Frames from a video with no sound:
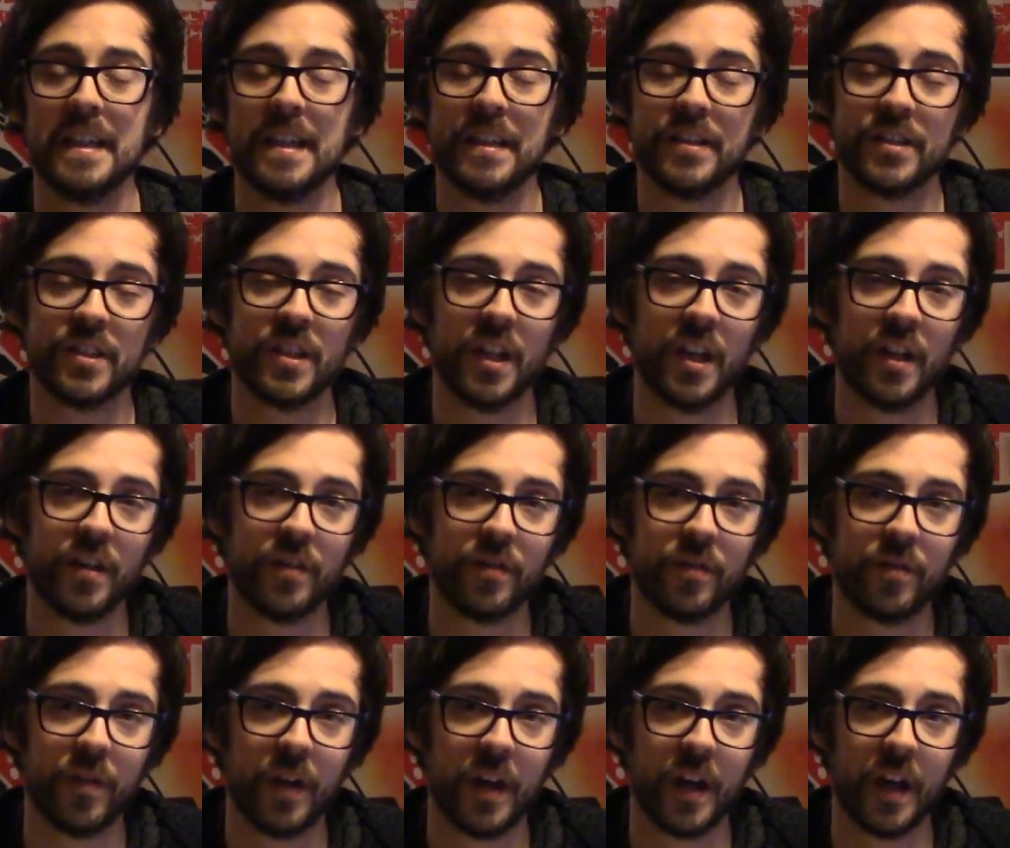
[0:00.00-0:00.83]
instead
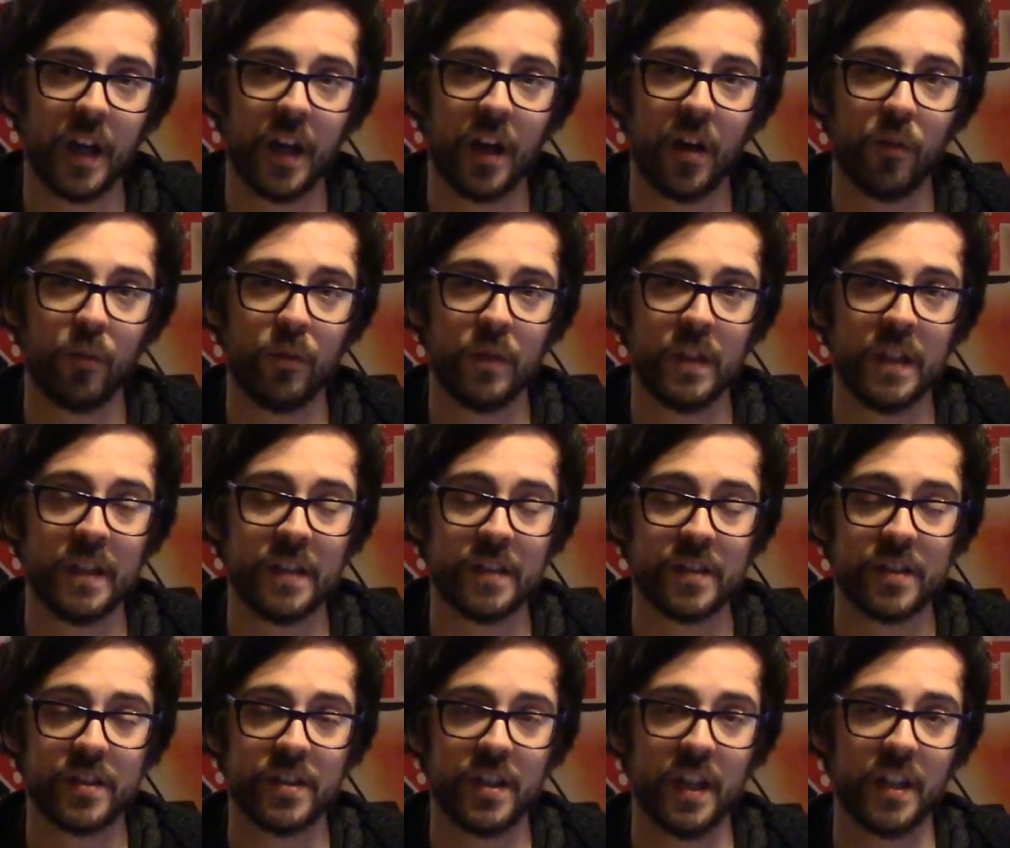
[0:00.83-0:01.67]
of
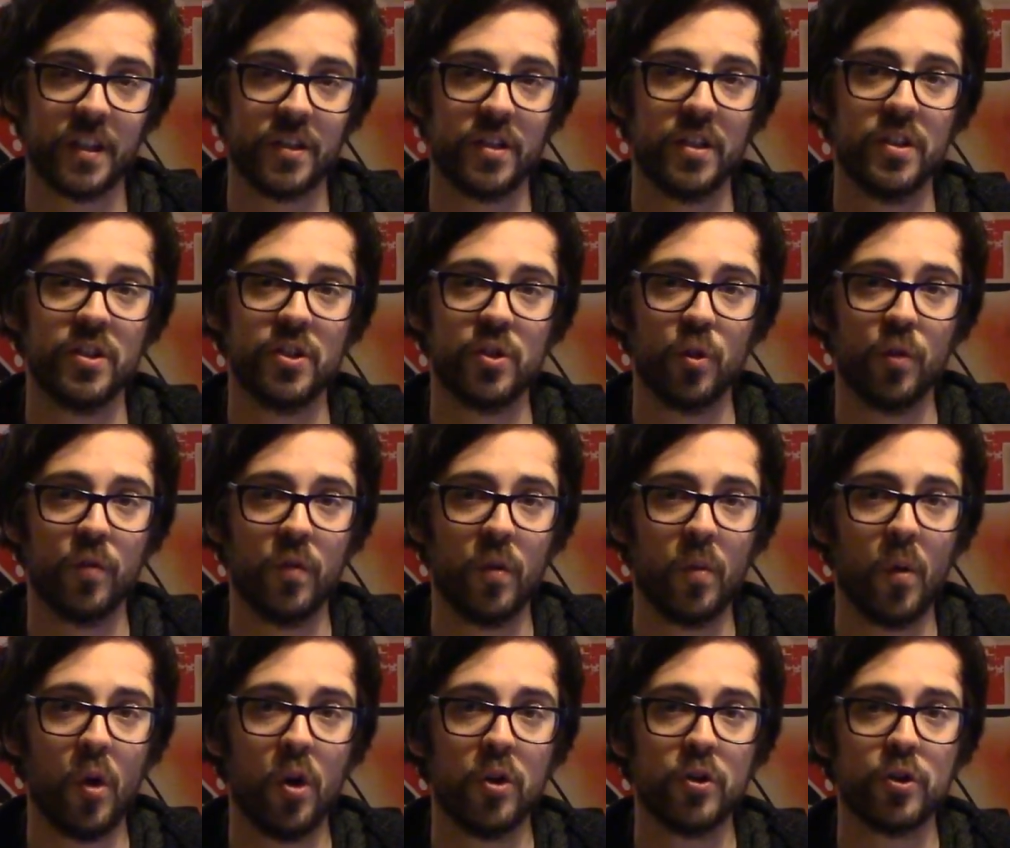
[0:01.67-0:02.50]
needing 6s to
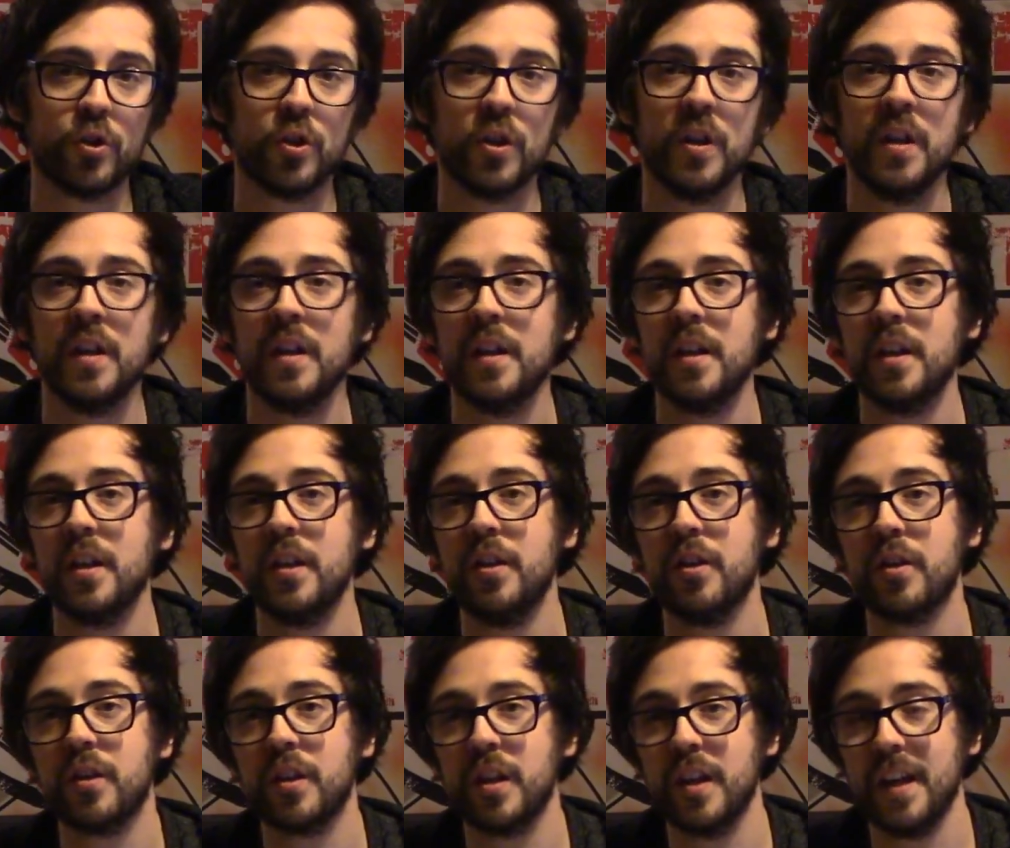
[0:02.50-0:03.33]
Overwatch,
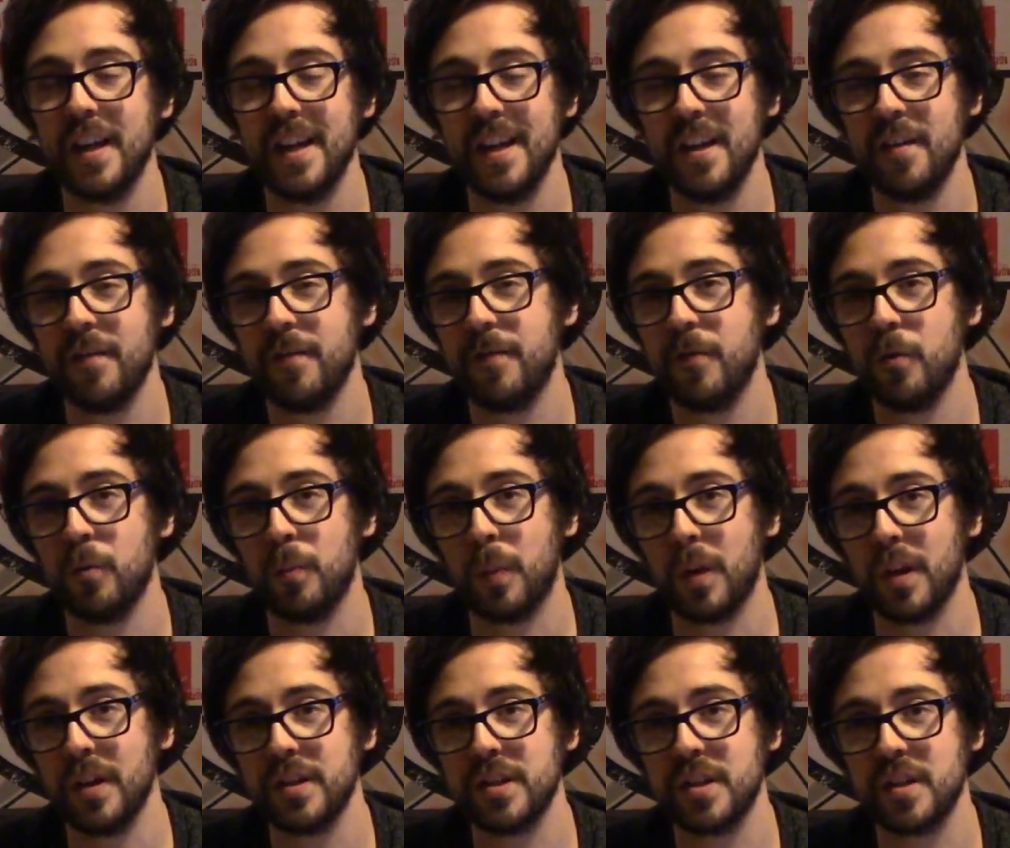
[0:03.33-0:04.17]
you're going to hit full
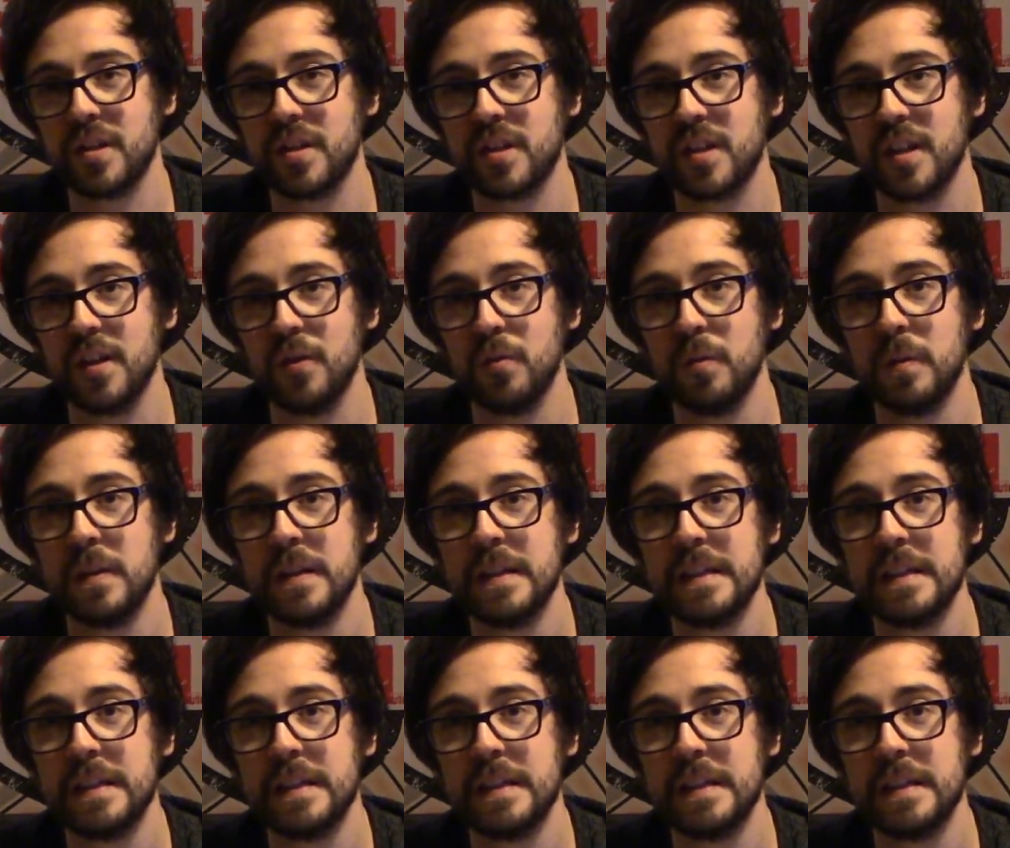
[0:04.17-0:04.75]
ballistic skill.